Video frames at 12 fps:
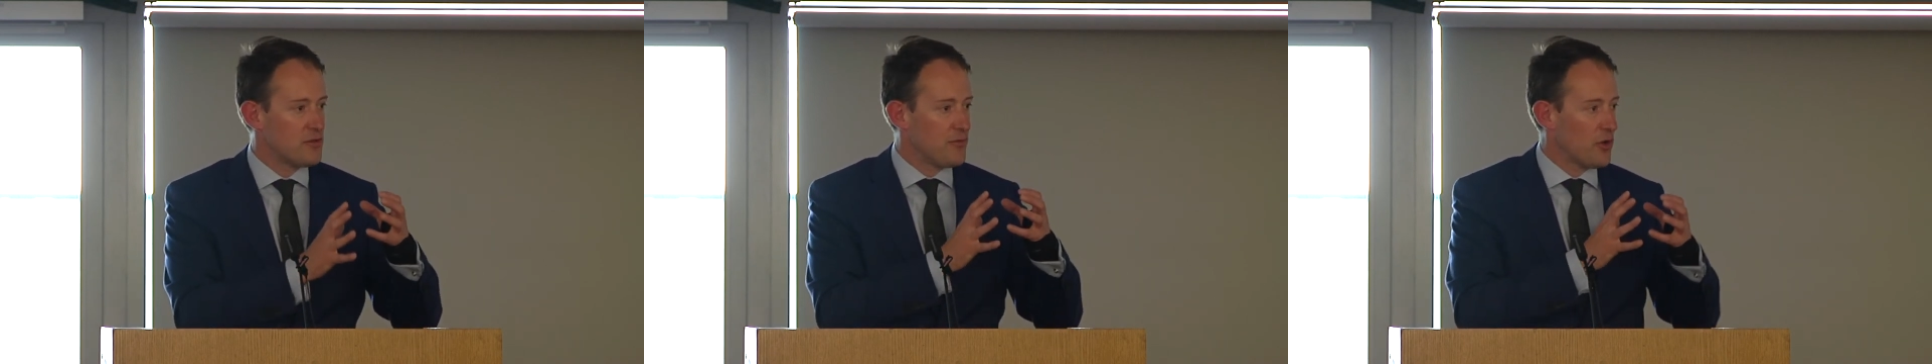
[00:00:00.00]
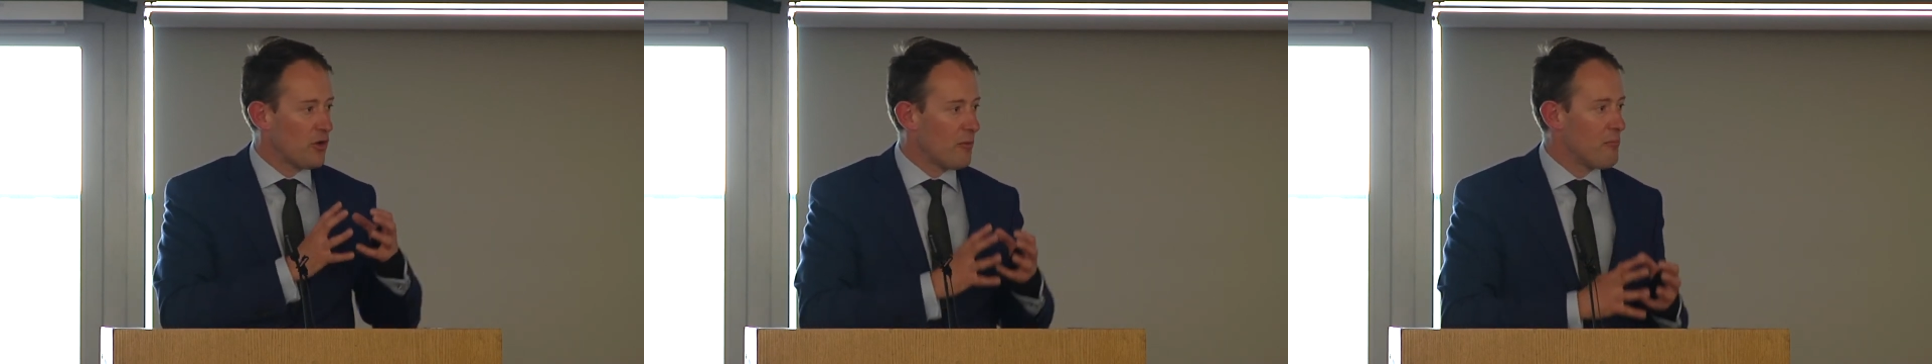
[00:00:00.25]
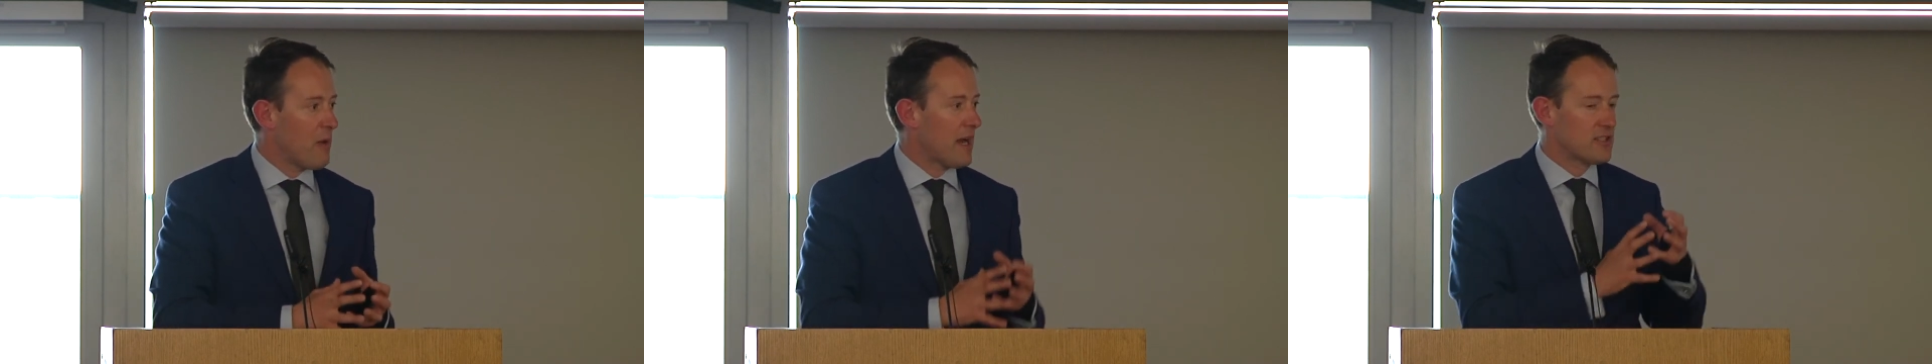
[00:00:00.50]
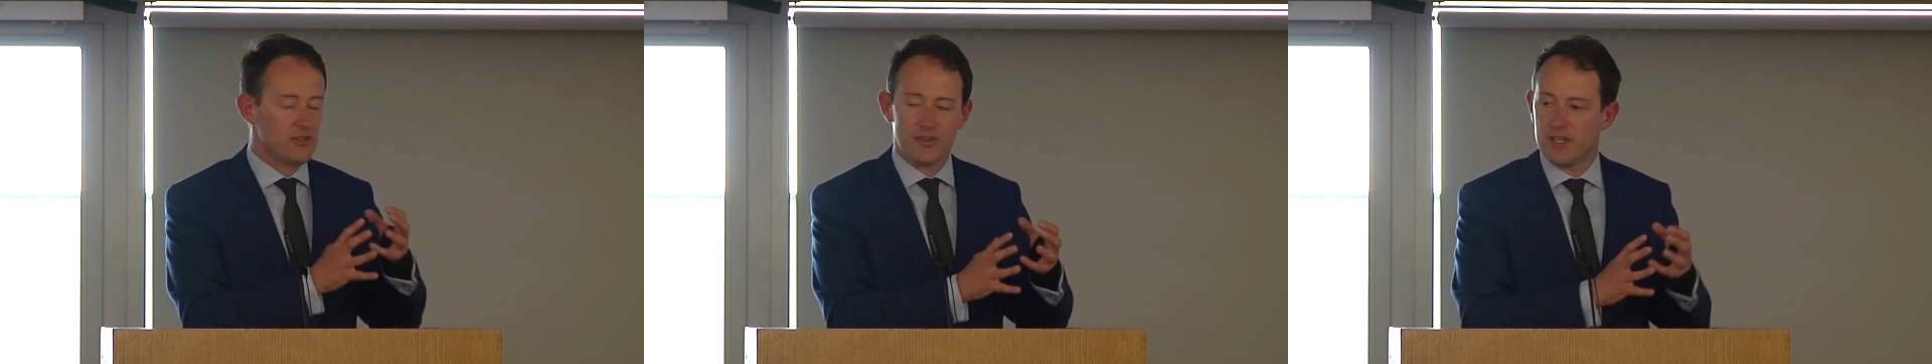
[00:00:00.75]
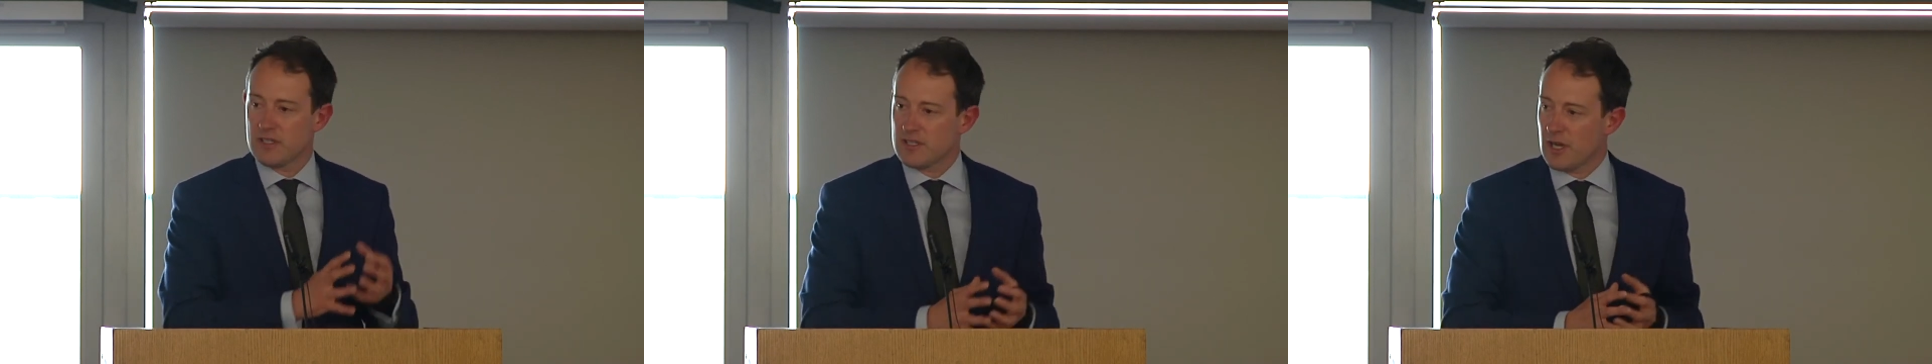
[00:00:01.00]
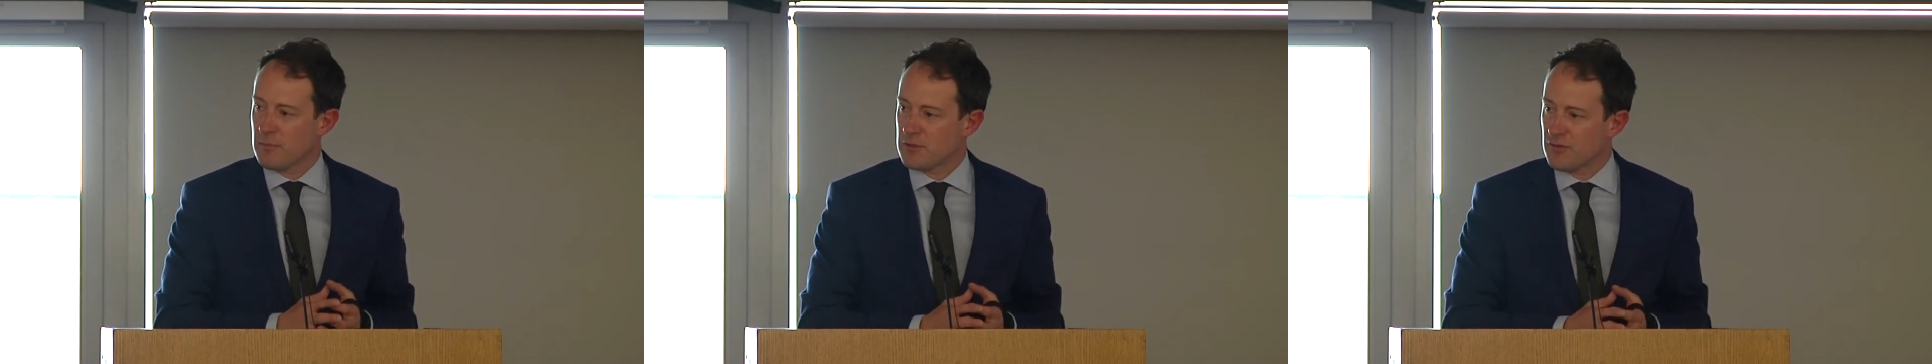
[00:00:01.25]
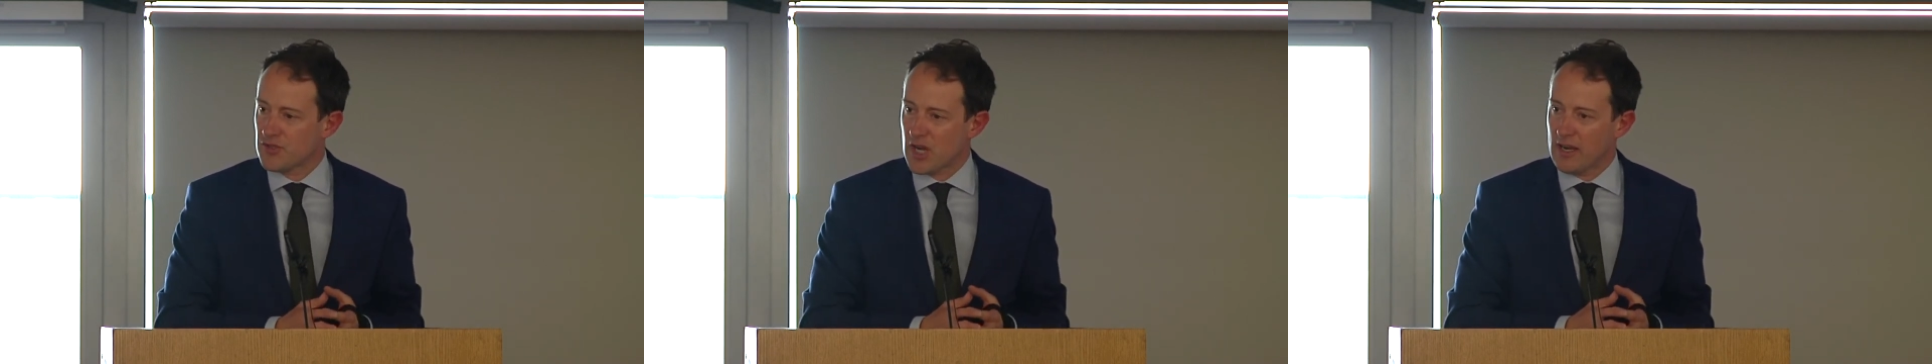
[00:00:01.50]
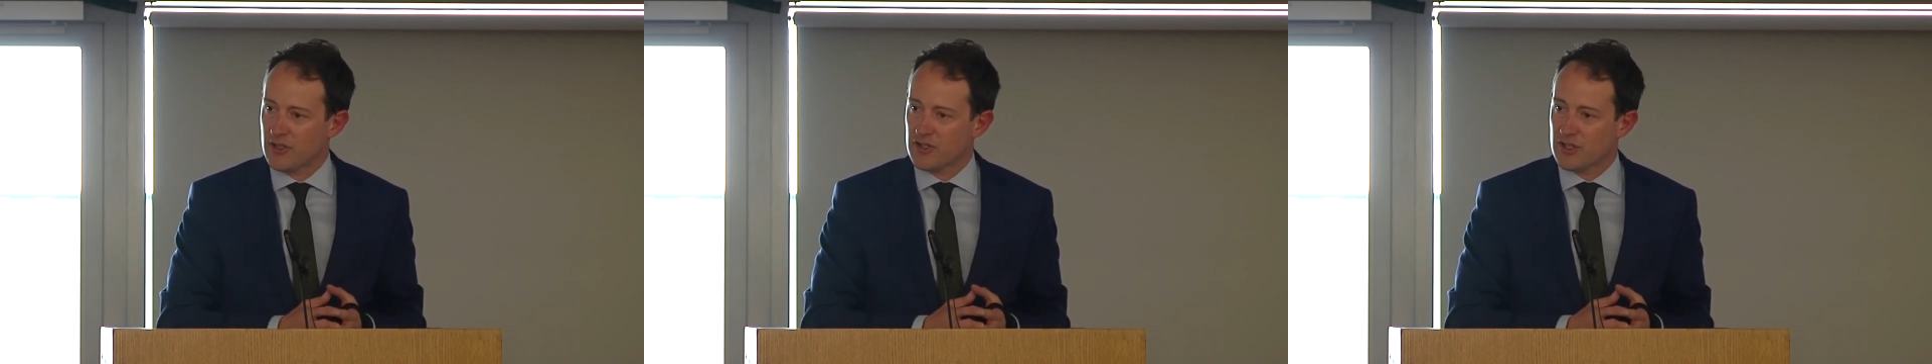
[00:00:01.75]
if you come back to these types of
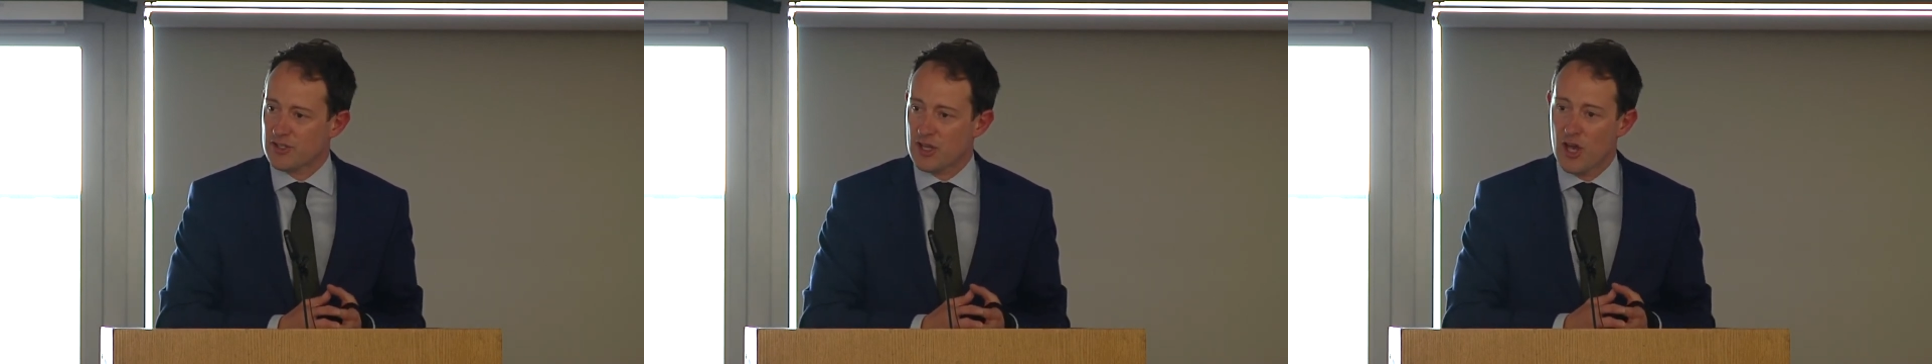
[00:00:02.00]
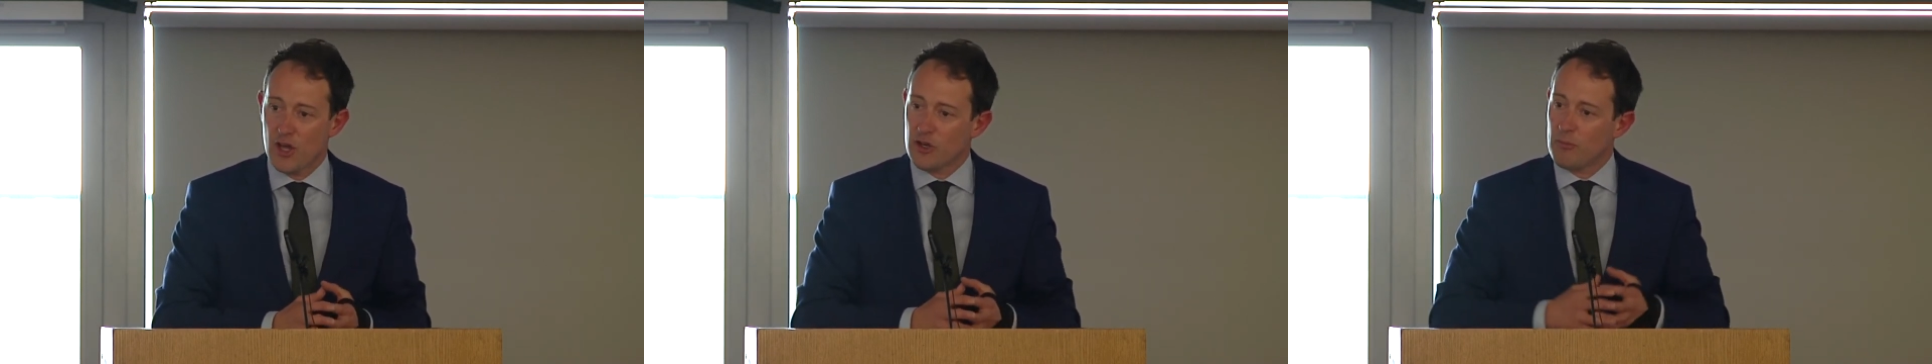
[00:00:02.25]
challenges, no